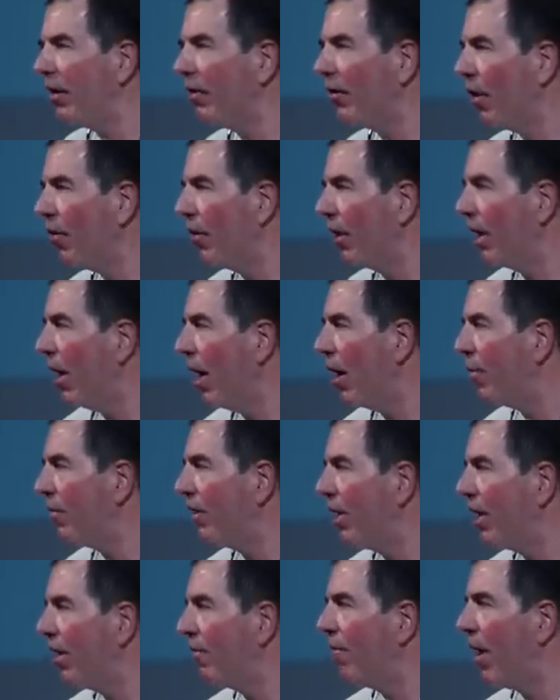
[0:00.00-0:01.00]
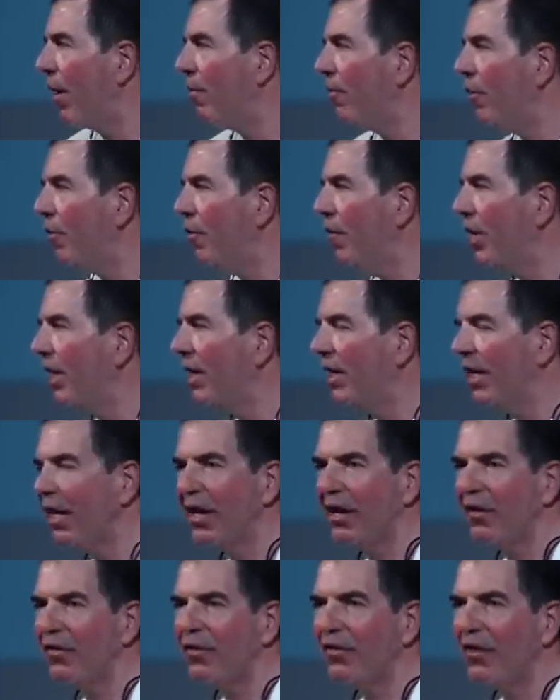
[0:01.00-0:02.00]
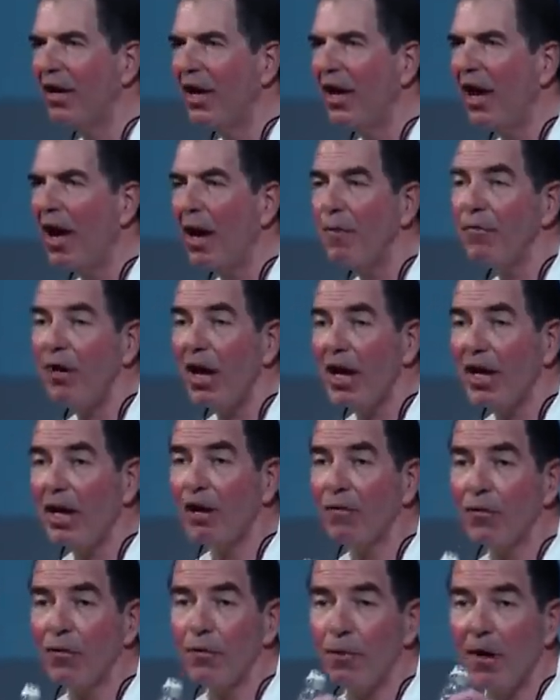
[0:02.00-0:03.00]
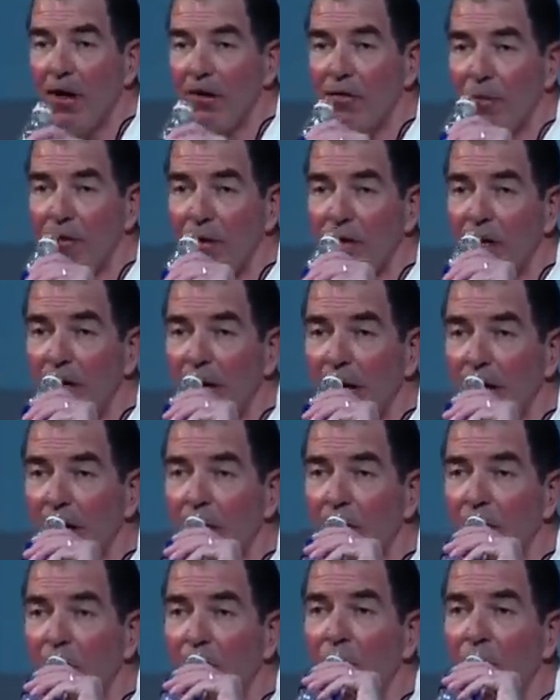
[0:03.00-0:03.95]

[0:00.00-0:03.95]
growing up that if I'm doing this, I'm taking responsibility.